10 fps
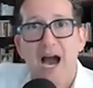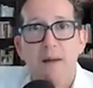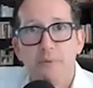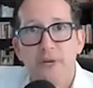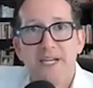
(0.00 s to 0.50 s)

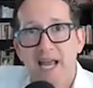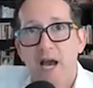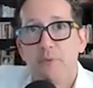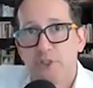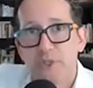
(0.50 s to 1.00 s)
operate and how
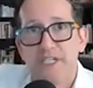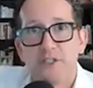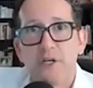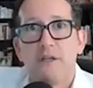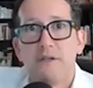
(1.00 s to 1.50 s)
we treat each
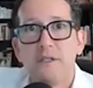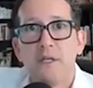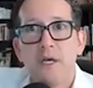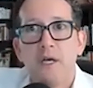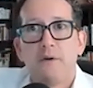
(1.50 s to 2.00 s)
other,
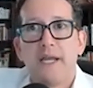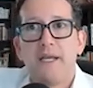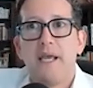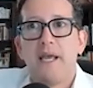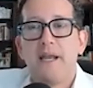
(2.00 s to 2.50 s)

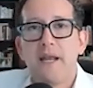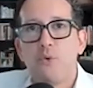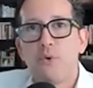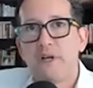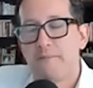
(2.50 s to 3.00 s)
right? And
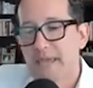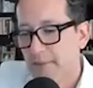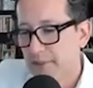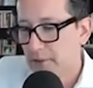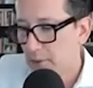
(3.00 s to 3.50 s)
who are going to be
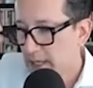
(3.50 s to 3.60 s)
able to,